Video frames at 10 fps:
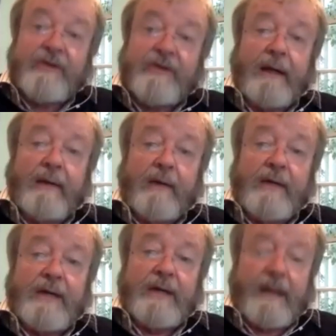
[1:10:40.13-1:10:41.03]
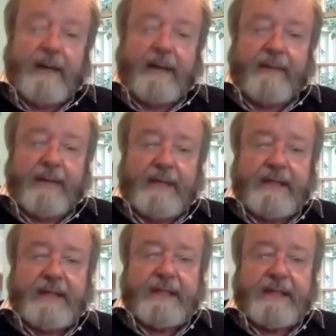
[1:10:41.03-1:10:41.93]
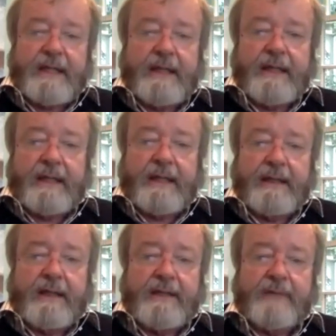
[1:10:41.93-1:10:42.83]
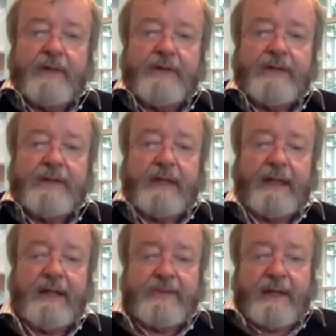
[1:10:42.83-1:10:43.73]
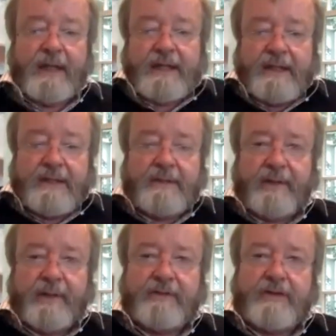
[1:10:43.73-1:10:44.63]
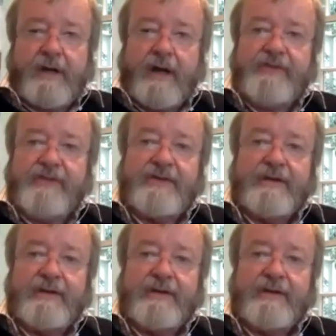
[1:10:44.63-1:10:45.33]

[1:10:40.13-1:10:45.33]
in which I mentioned this idea that etymologically it's related to both trust